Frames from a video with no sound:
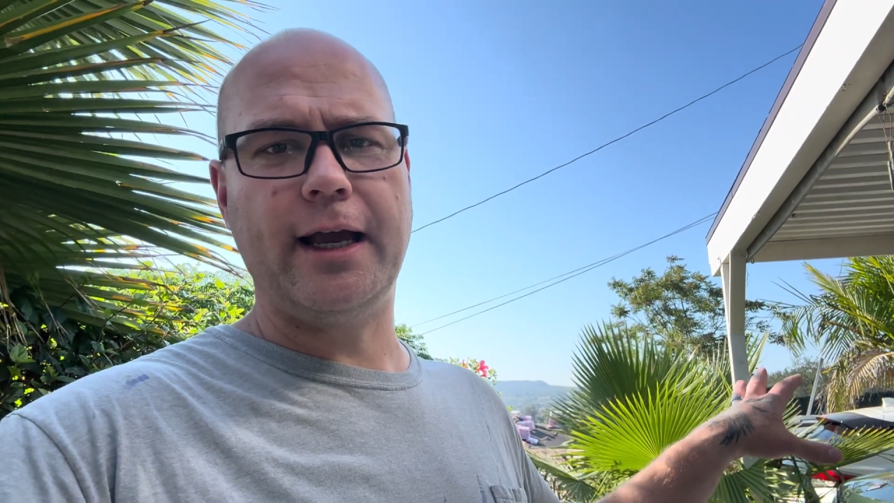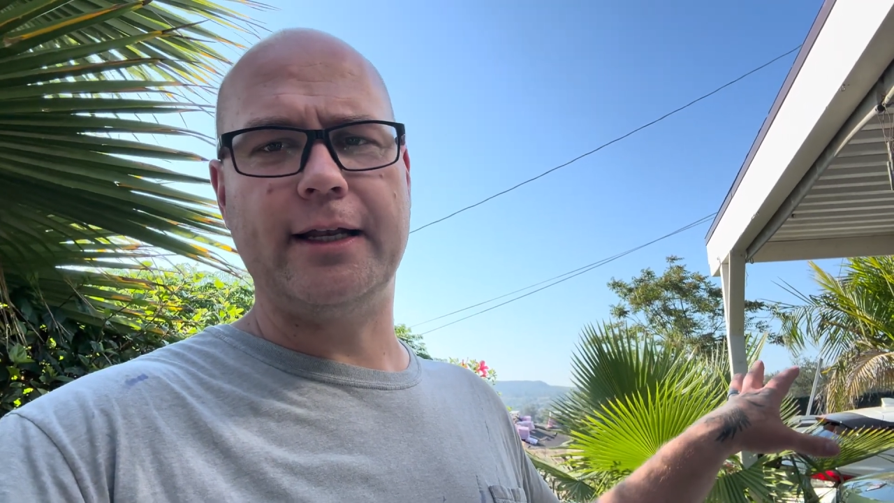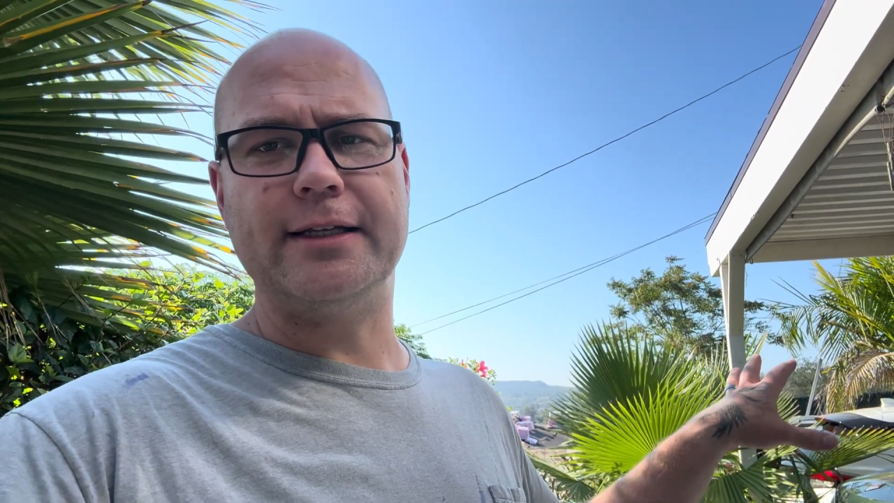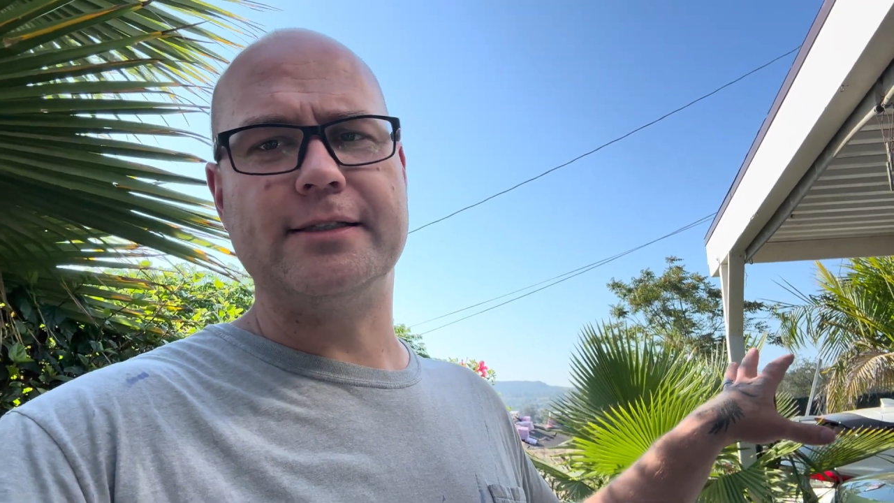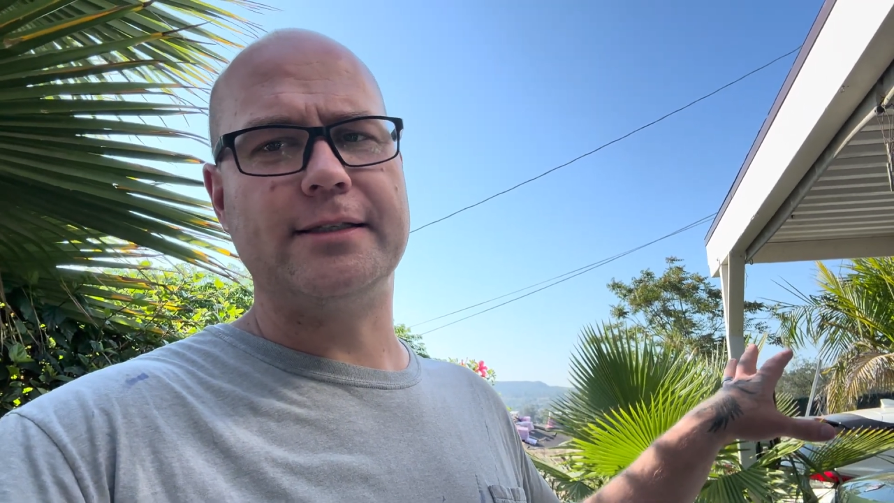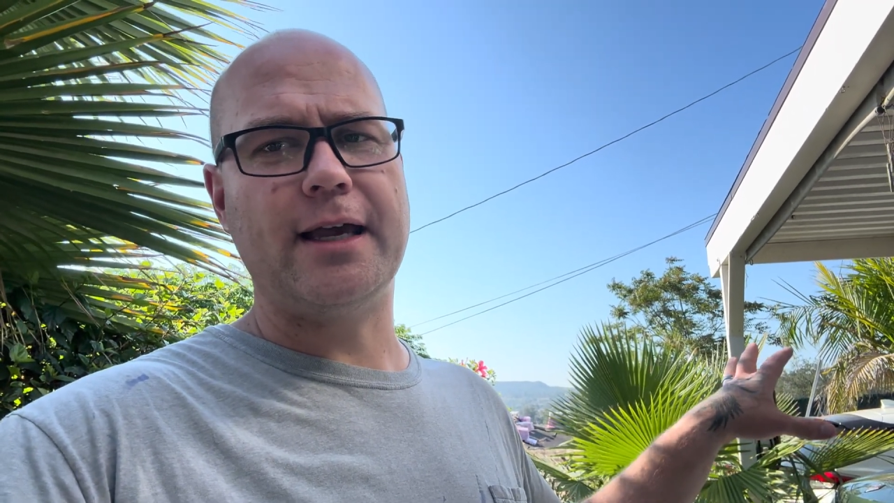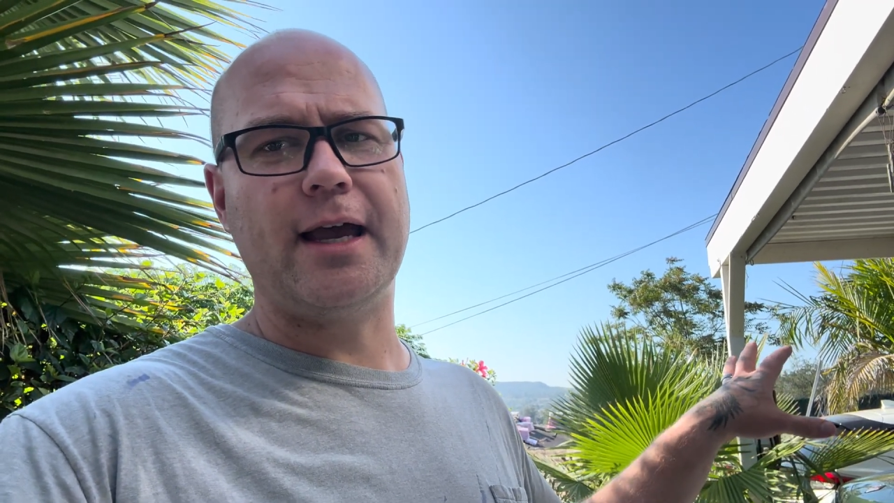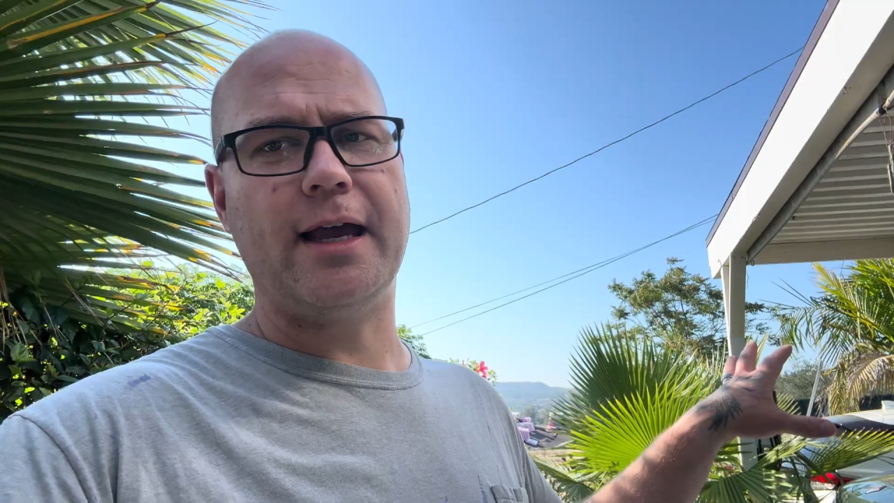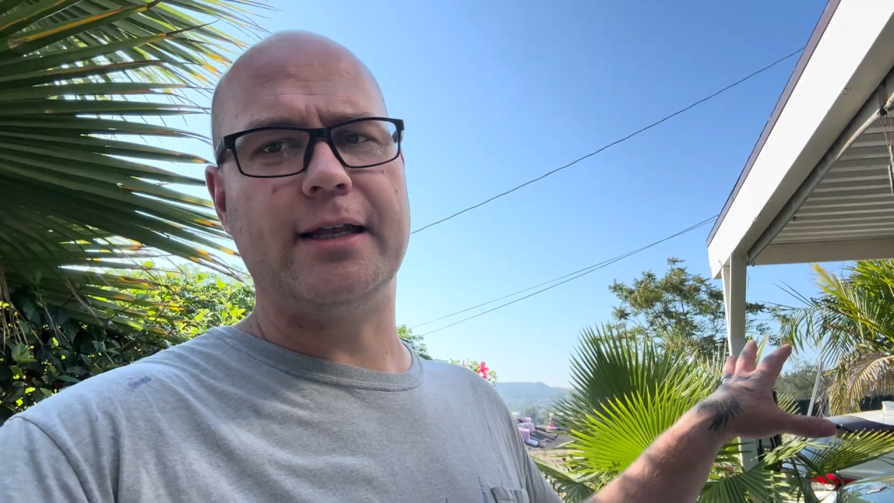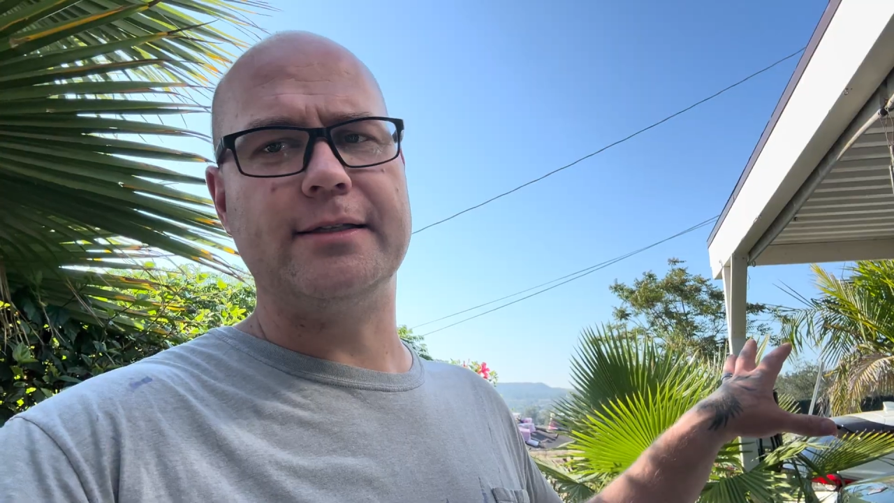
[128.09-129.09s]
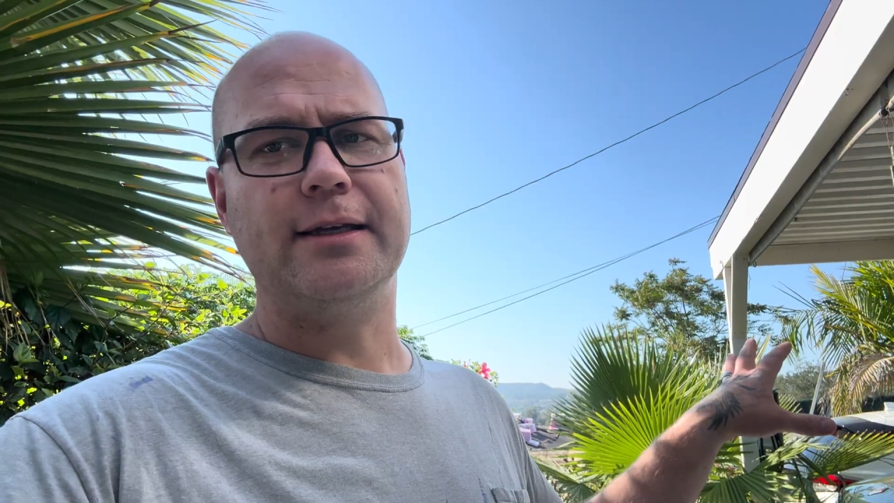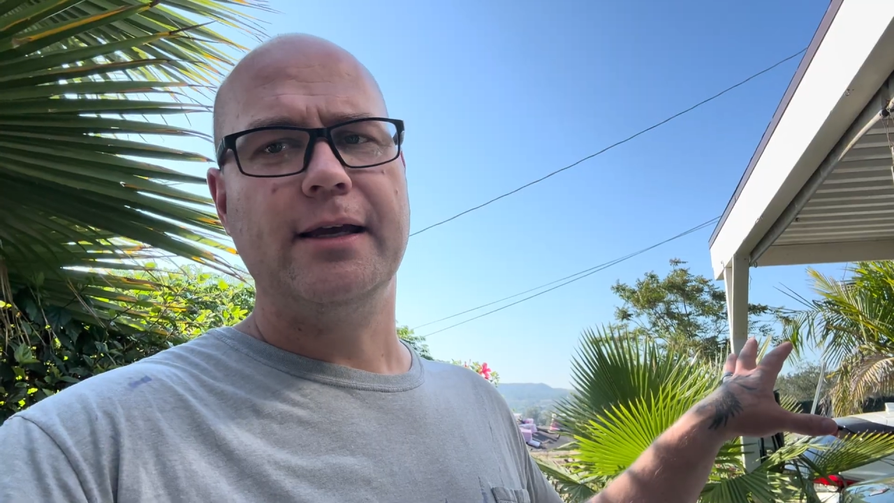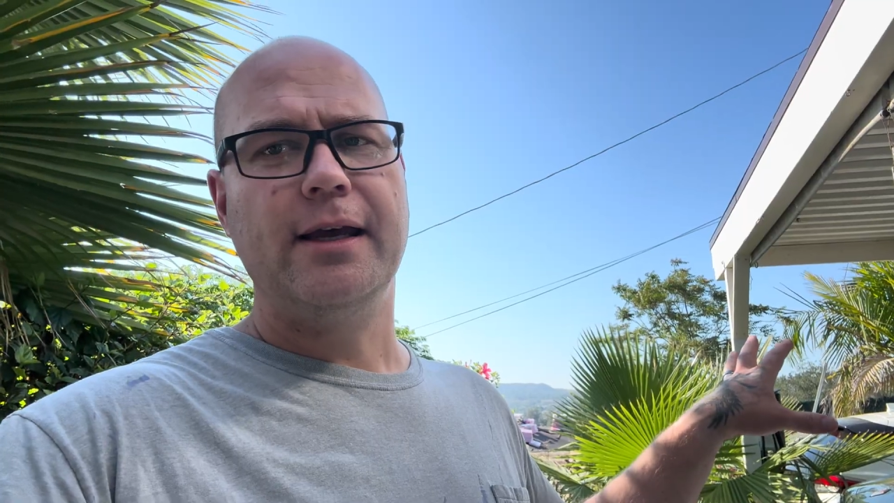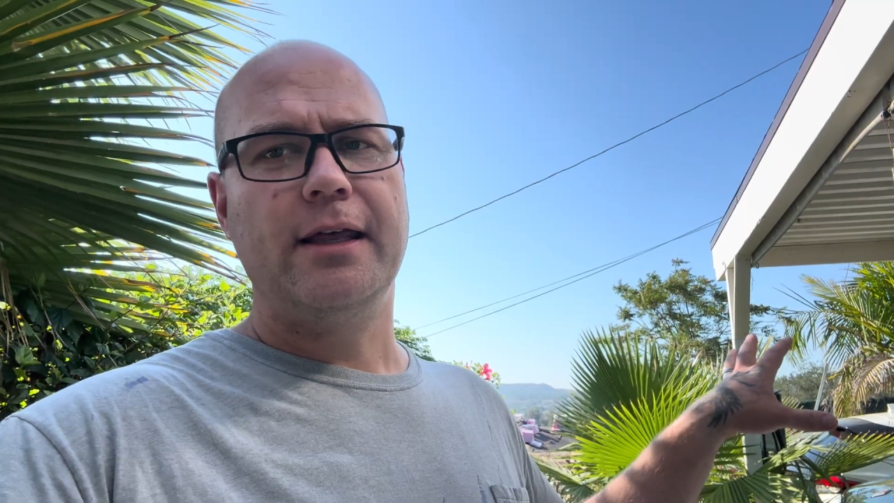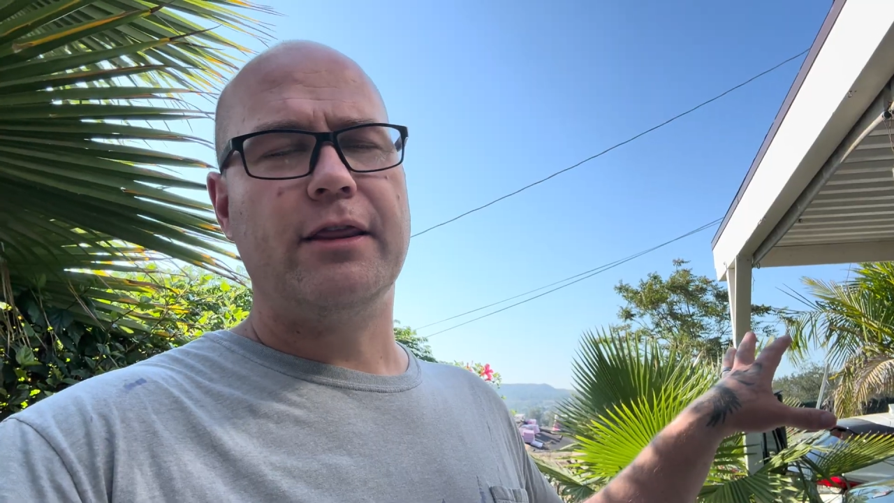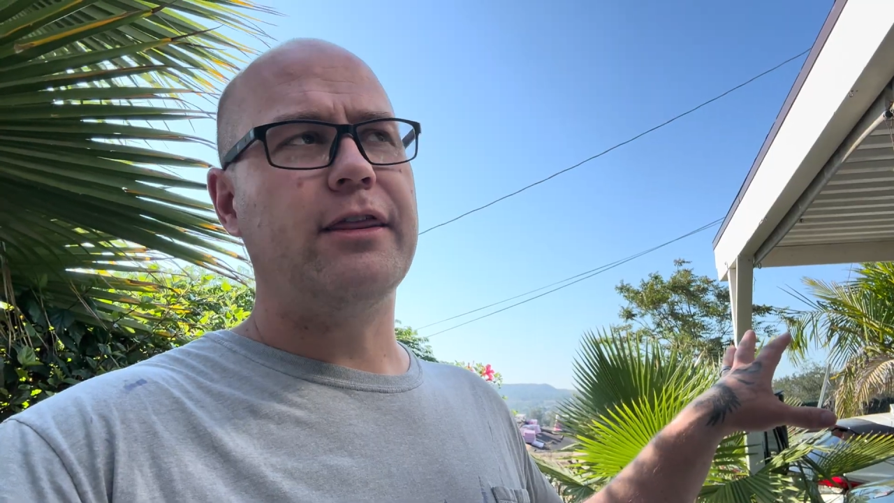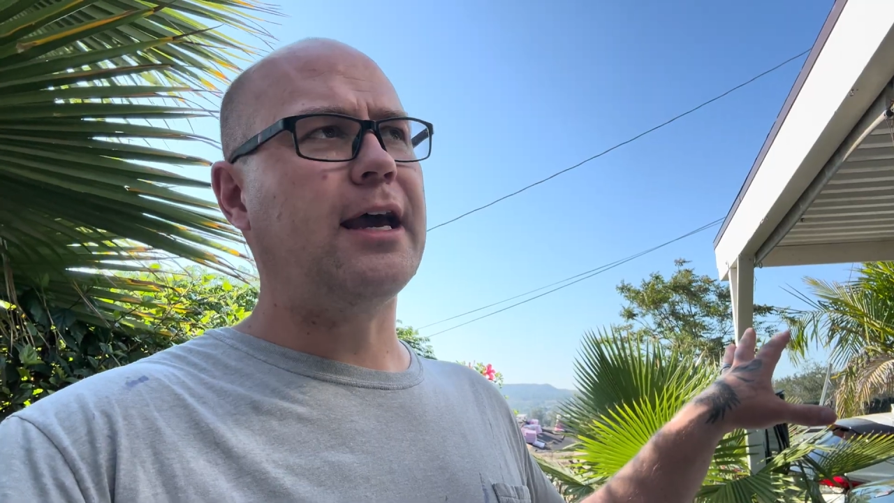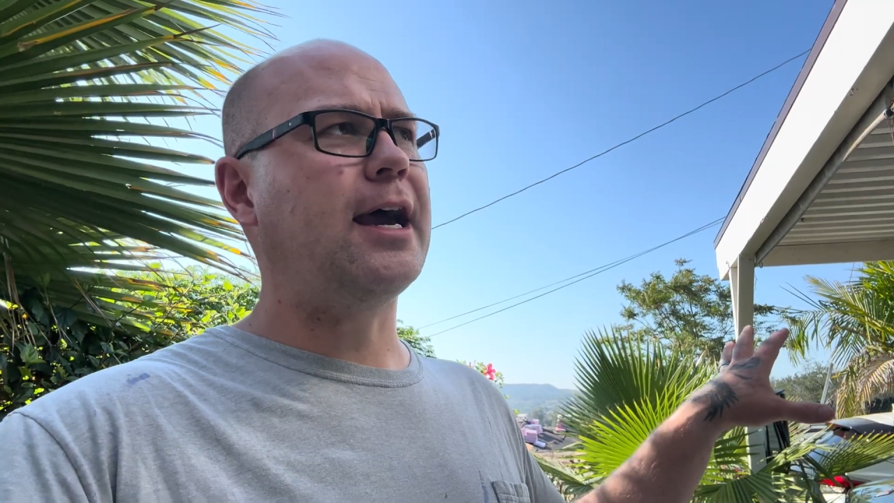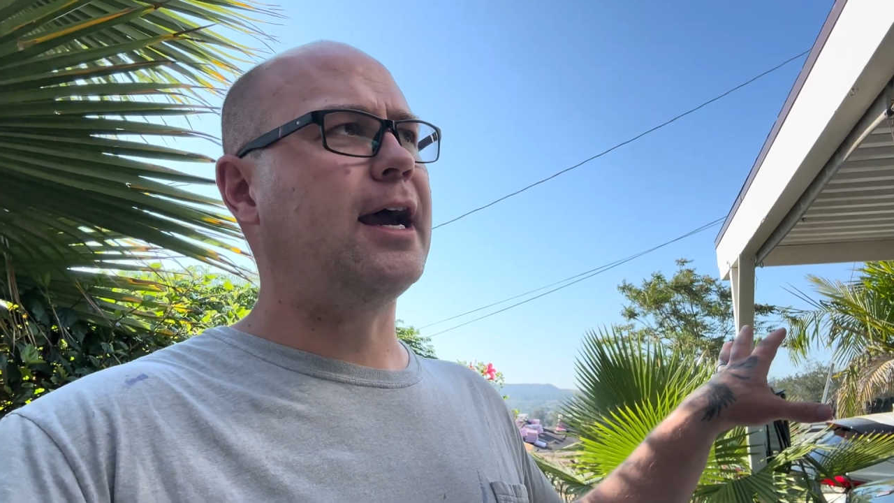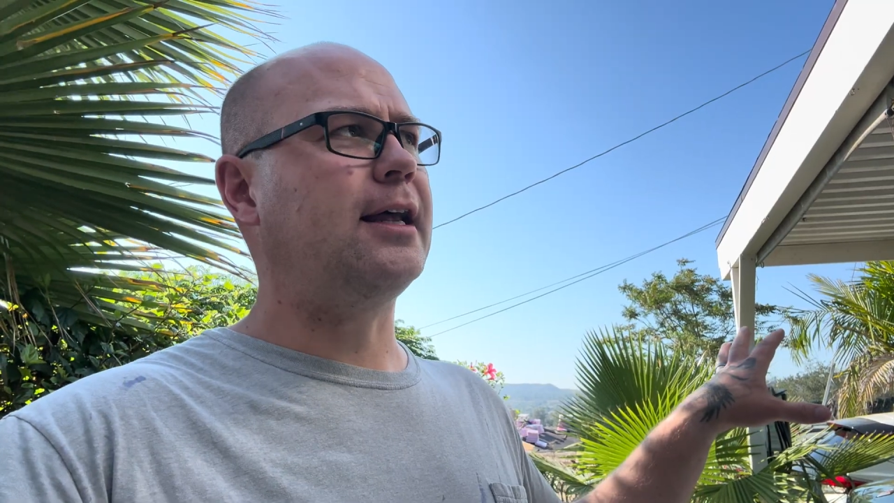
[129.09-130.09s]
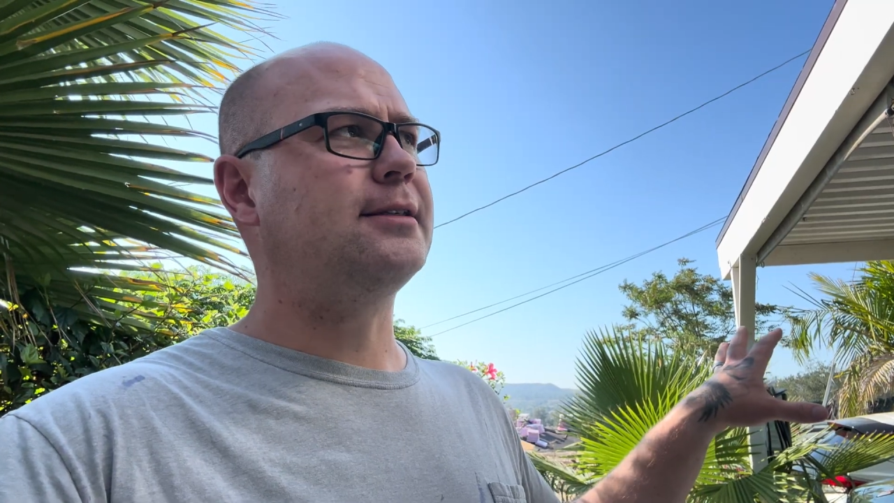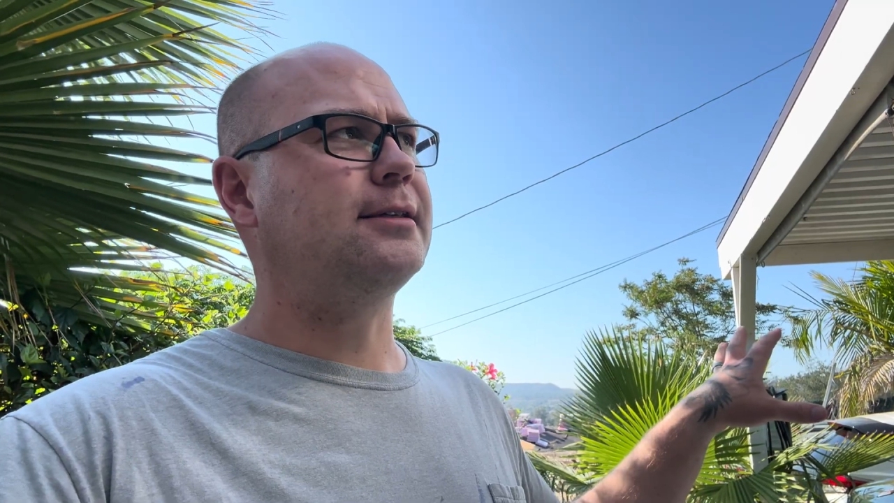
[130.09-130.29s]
and it said that